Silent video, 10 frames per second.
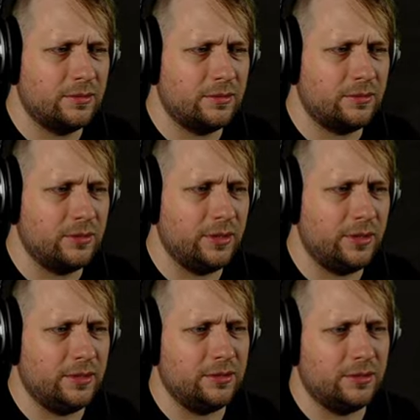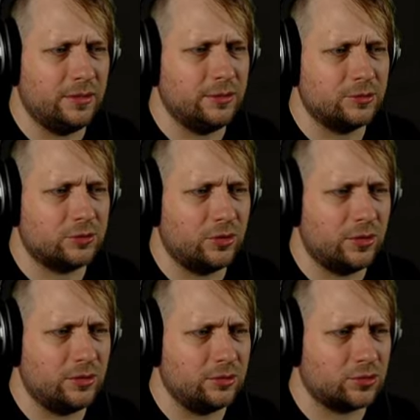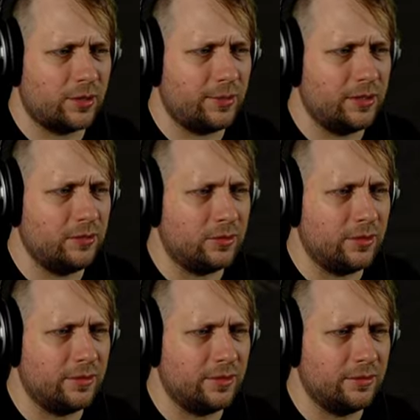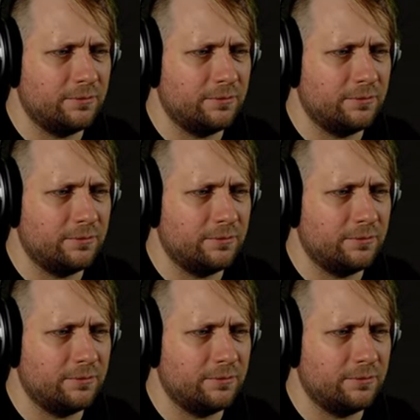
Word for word: Or in a, on a, on a little tripod looking thing.